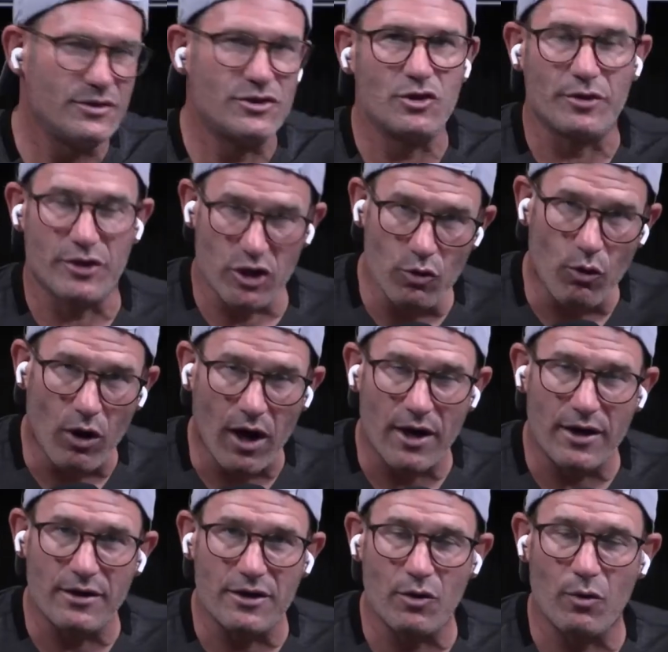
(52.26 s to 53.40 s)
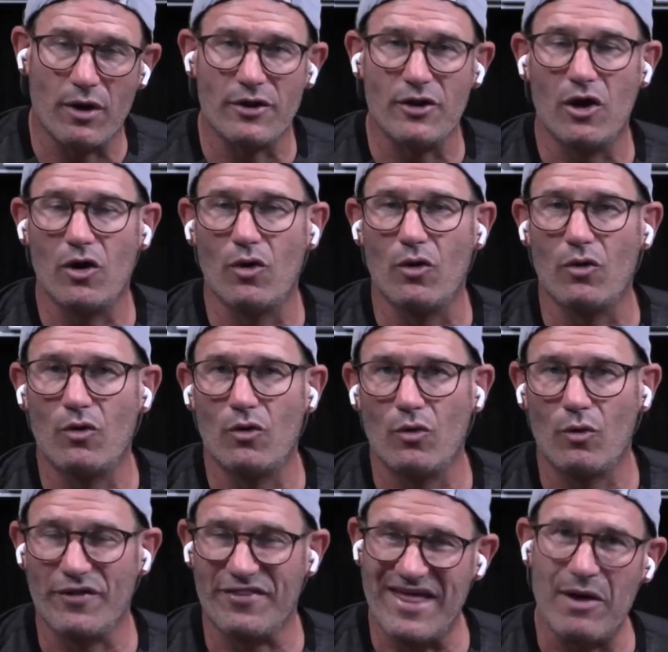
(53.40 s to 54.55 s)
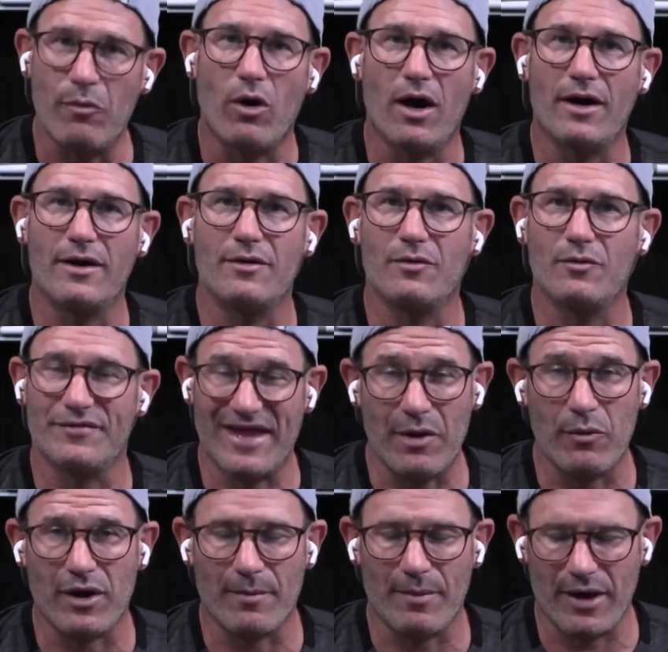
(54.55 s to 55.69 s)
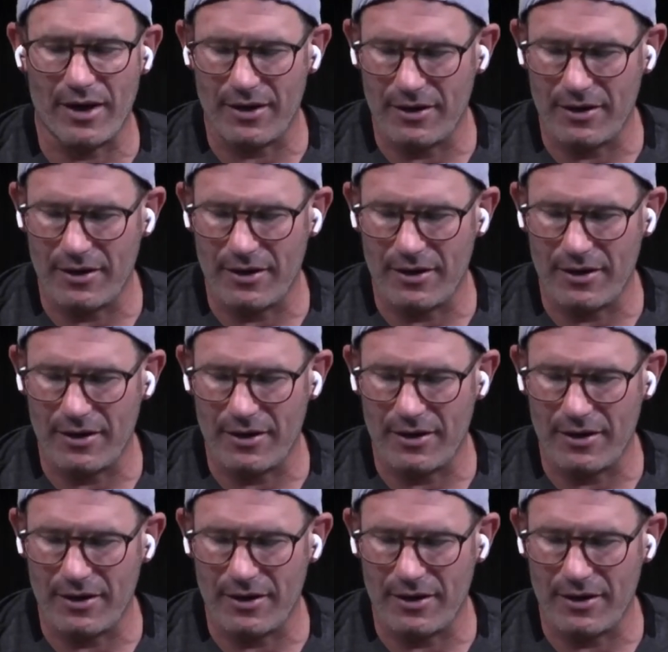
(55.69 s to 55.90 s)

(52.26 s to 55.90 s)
do what you want. You want to know what they want to buy.